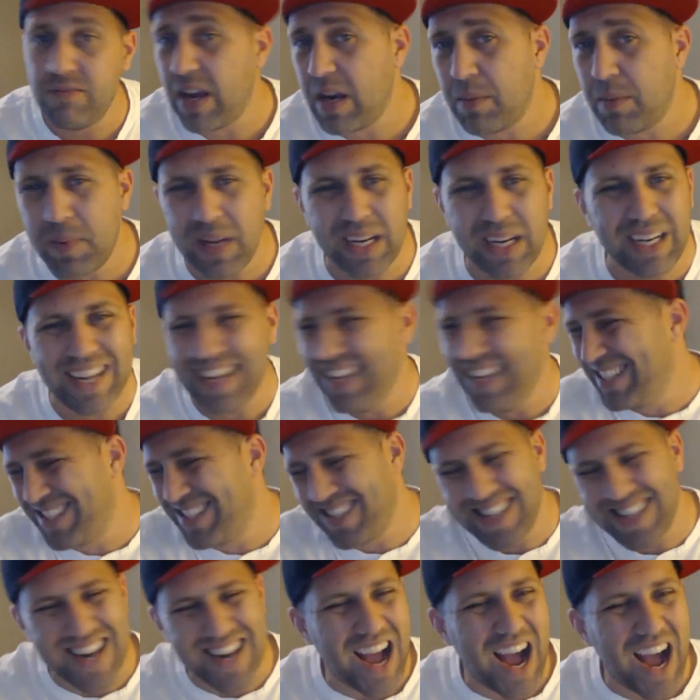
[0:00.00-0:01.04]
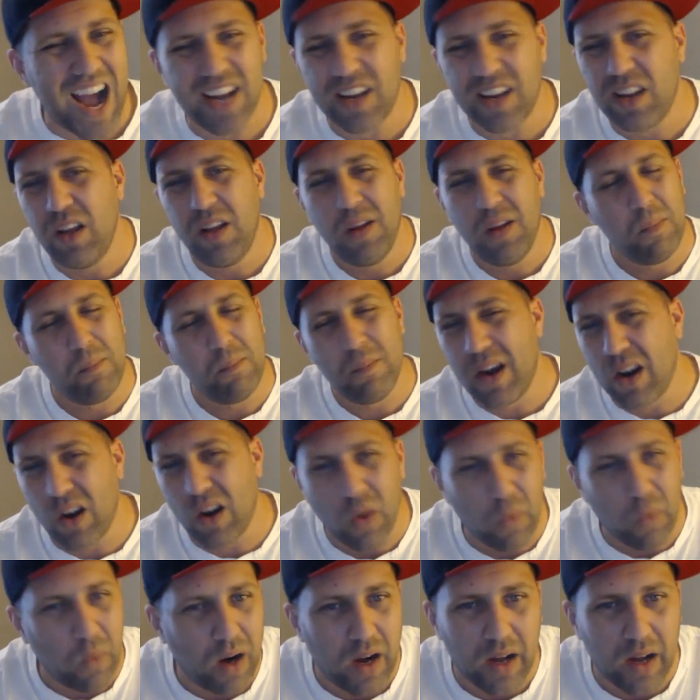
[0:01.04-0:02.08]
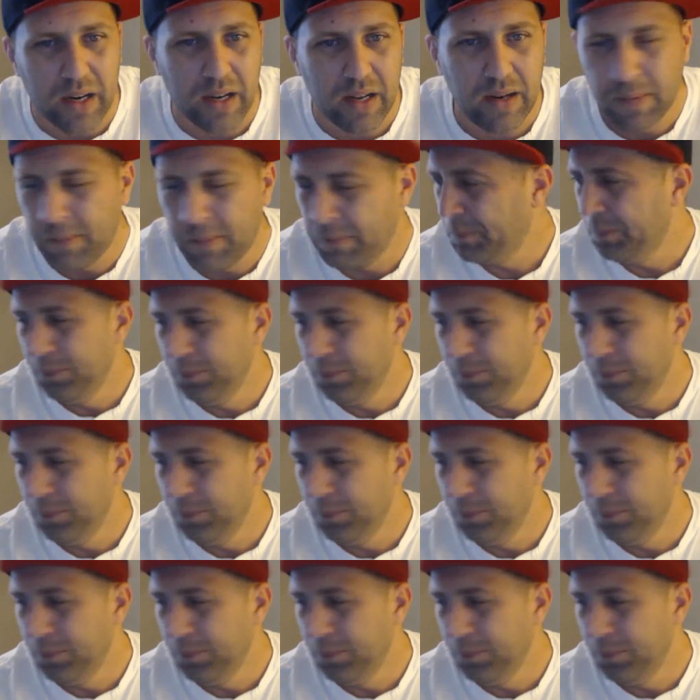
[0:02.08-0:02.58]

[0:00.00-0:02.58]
Vaping is not marijuana.